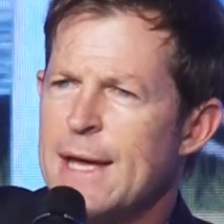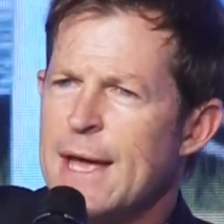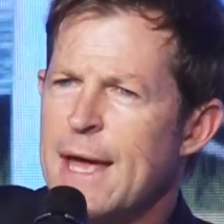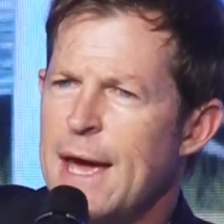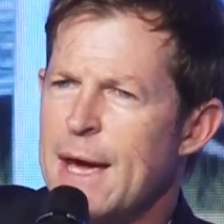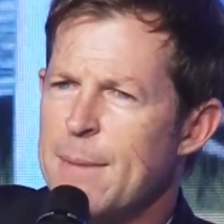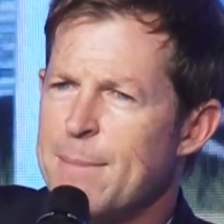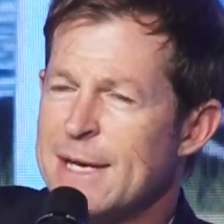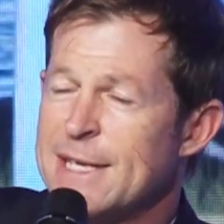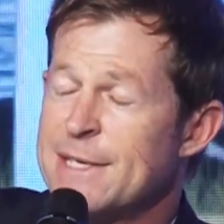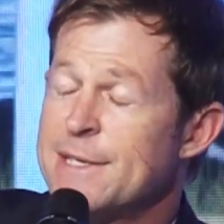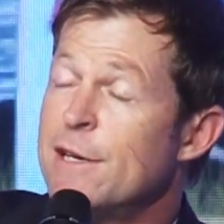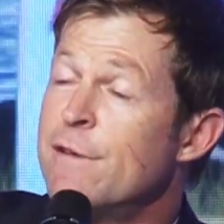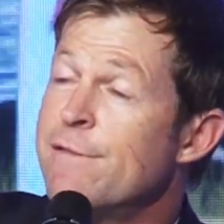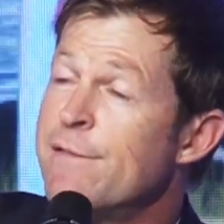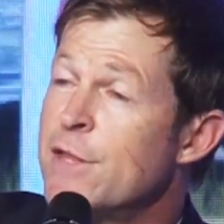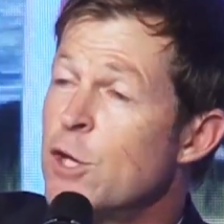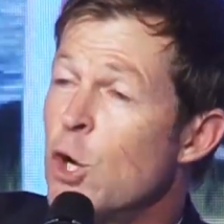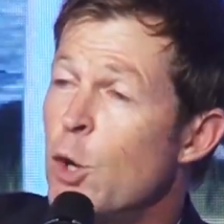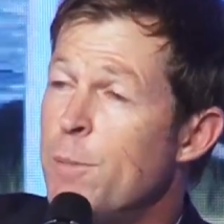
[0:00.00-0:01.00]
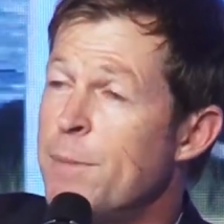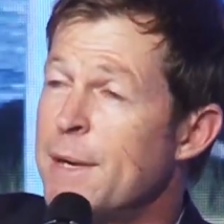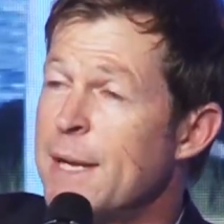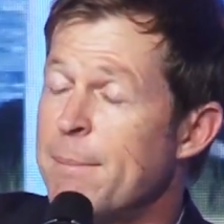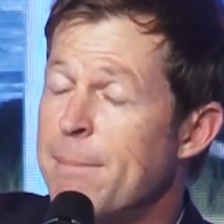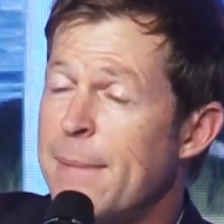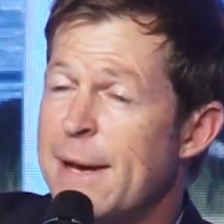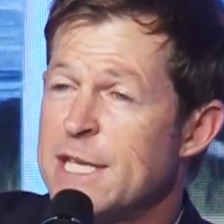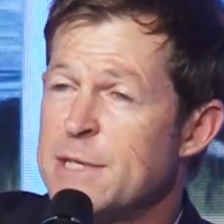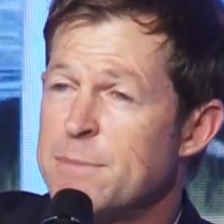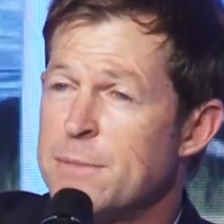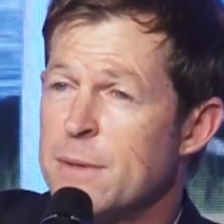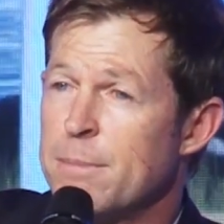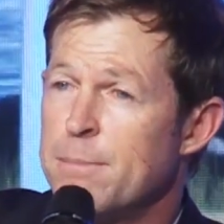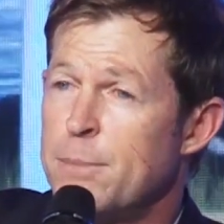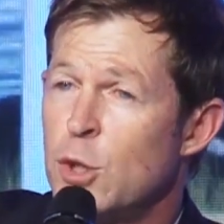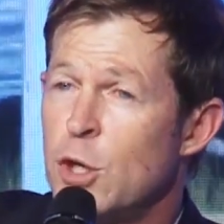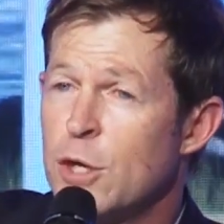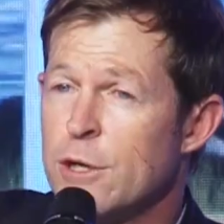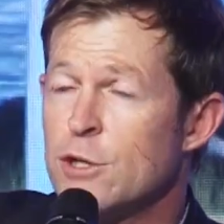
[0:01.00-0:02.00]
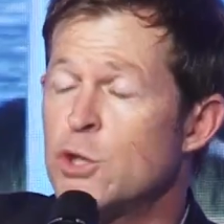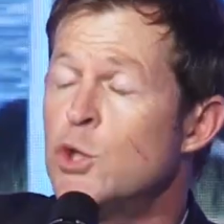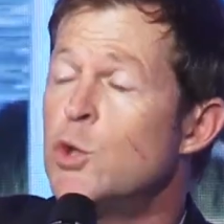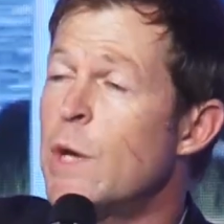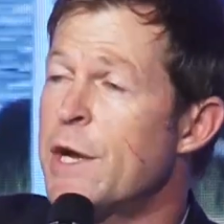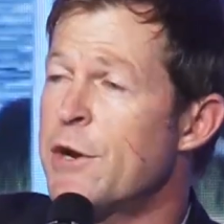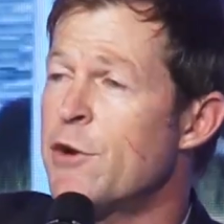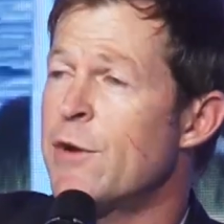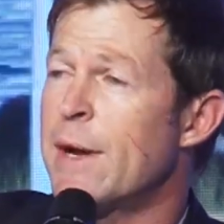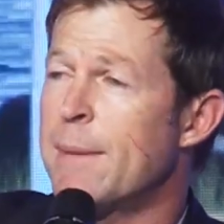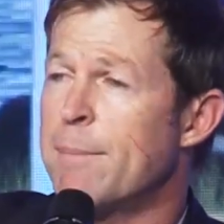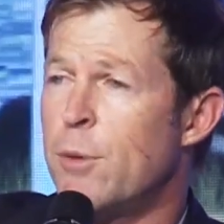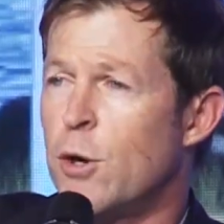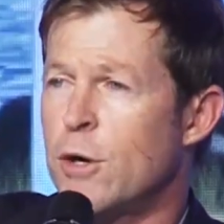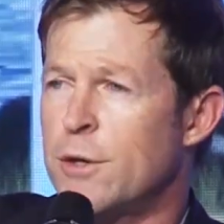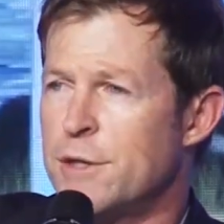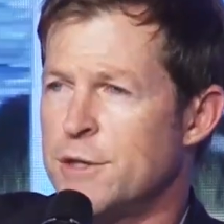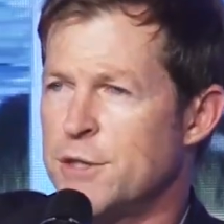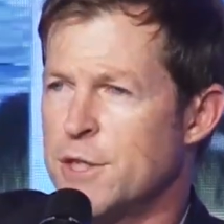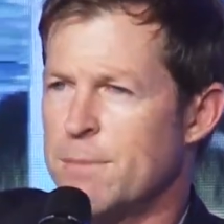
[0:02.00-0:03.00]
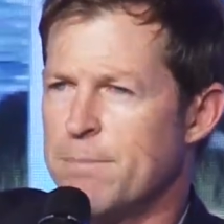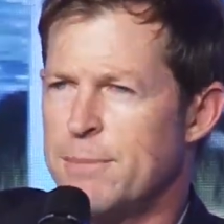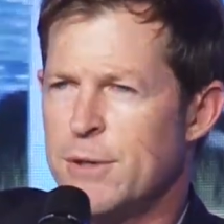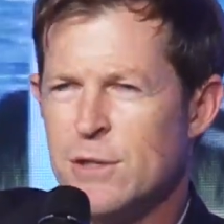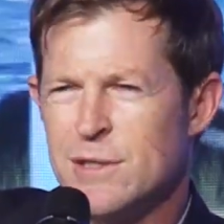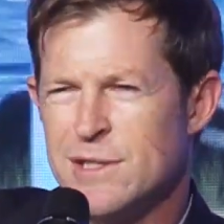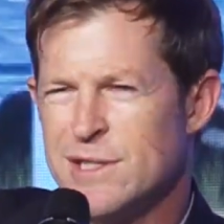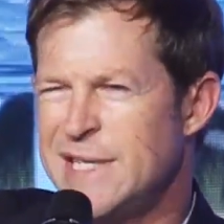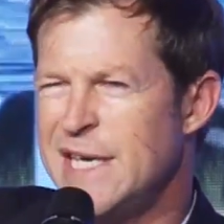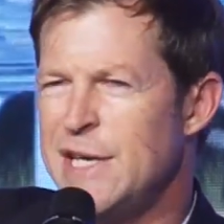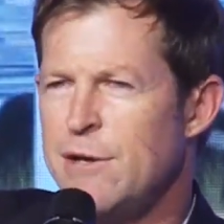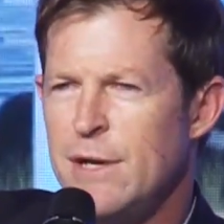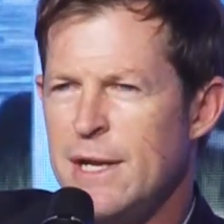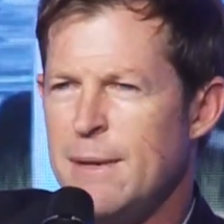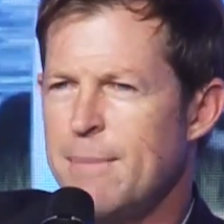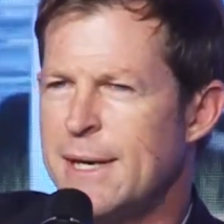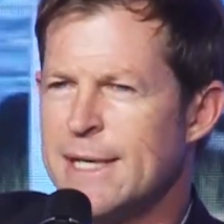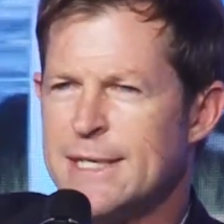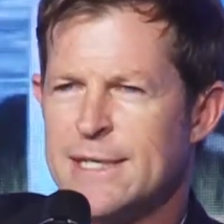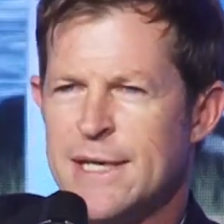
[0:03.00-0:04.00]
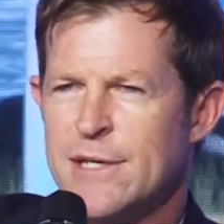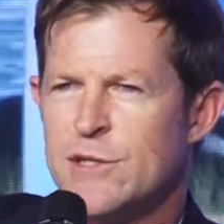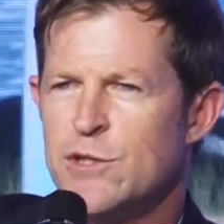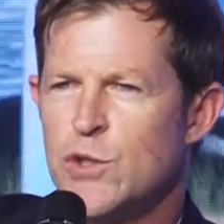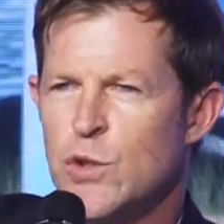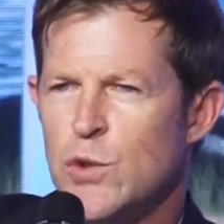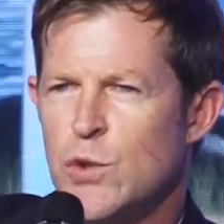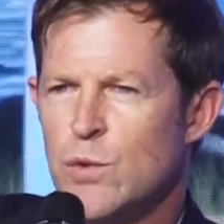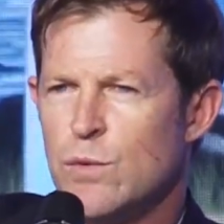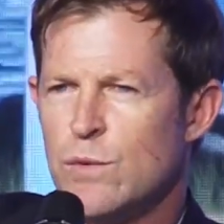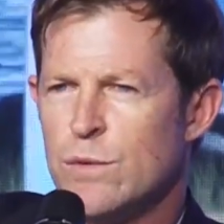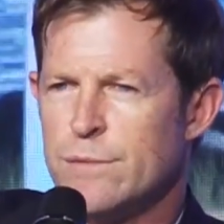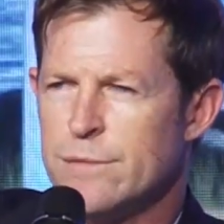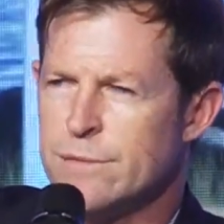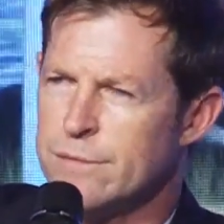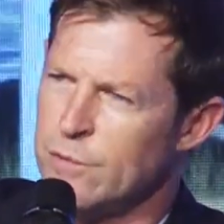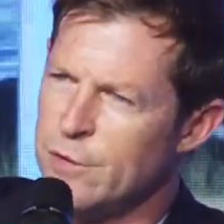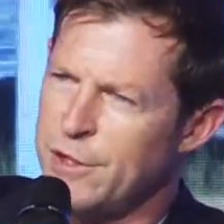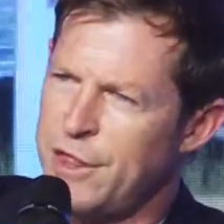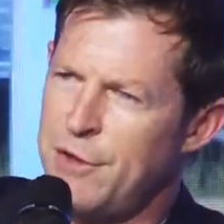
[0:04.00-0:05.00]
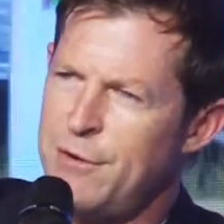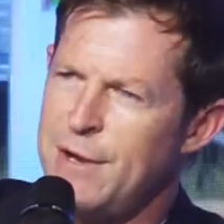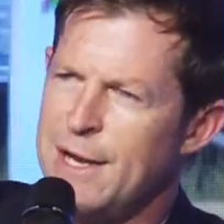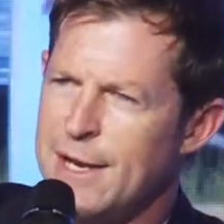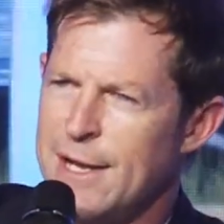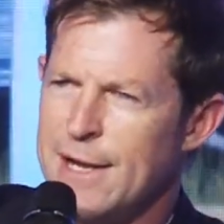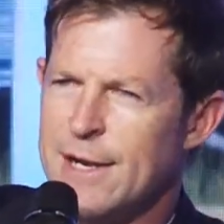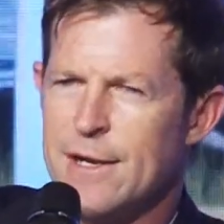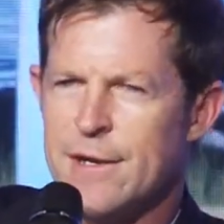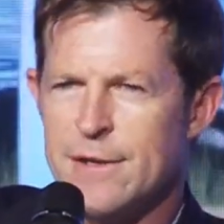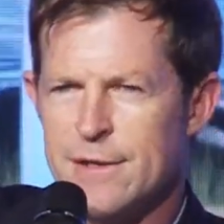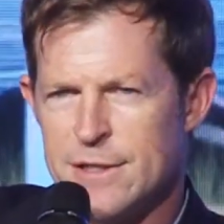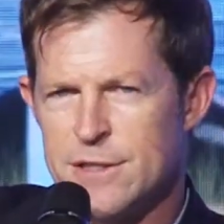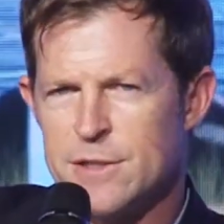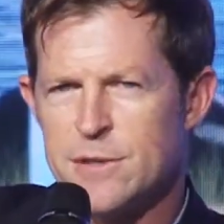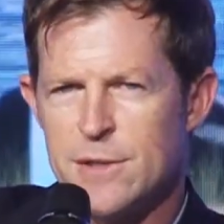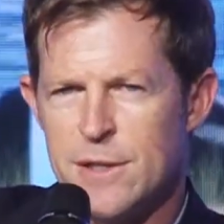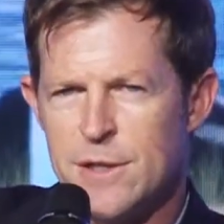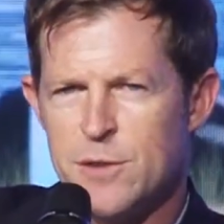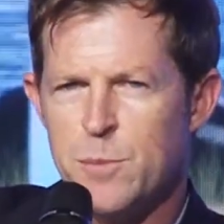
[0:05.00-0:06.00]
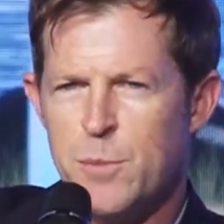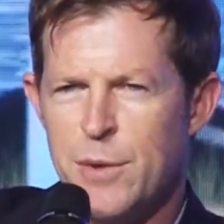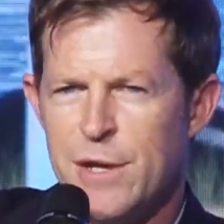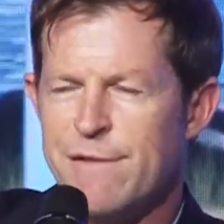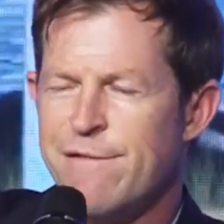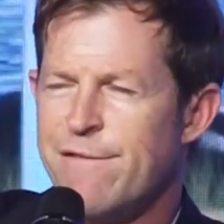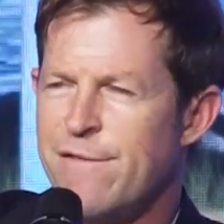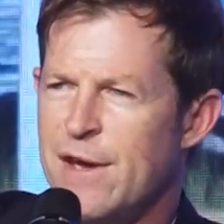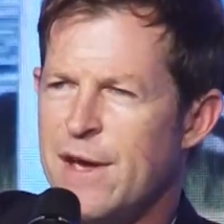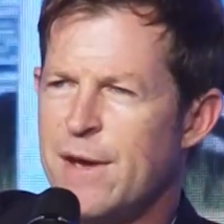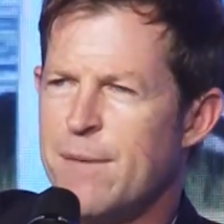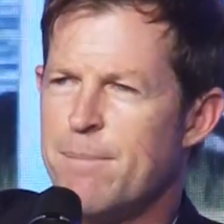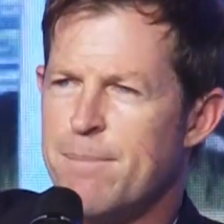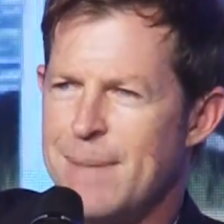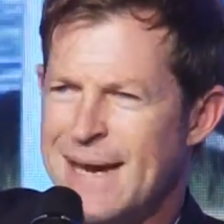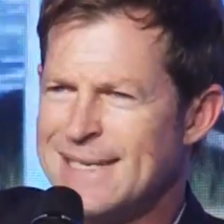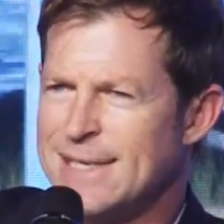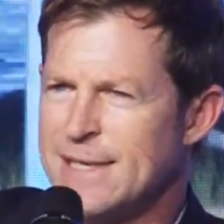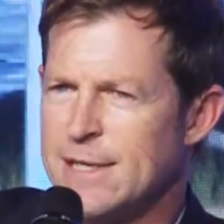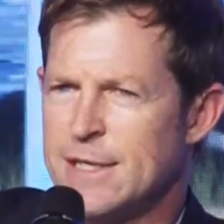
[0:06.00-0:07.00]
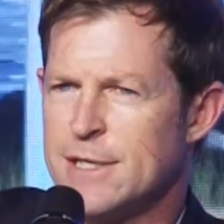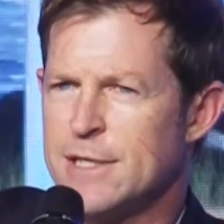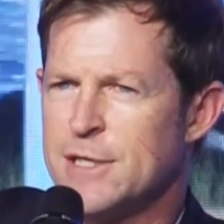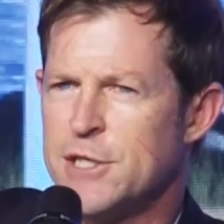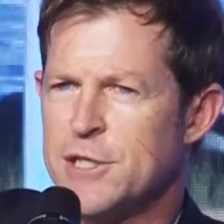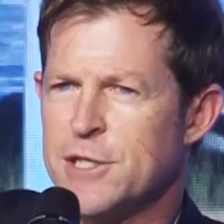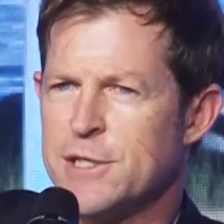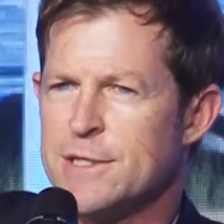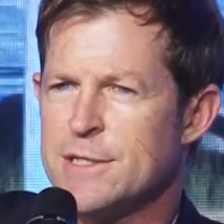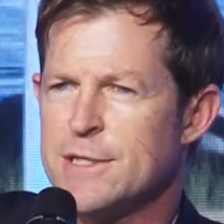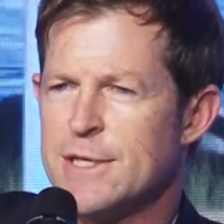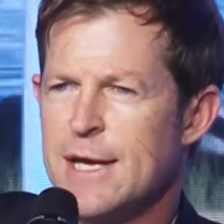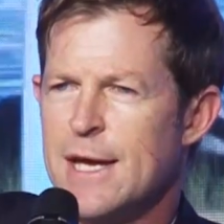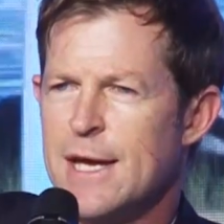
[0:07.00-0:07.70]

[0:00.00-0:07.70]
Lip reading: and myself and the opening batsman put on a 200-run partnership, because generally by day 2 or 3 in England, it's pretty fair batting conditions.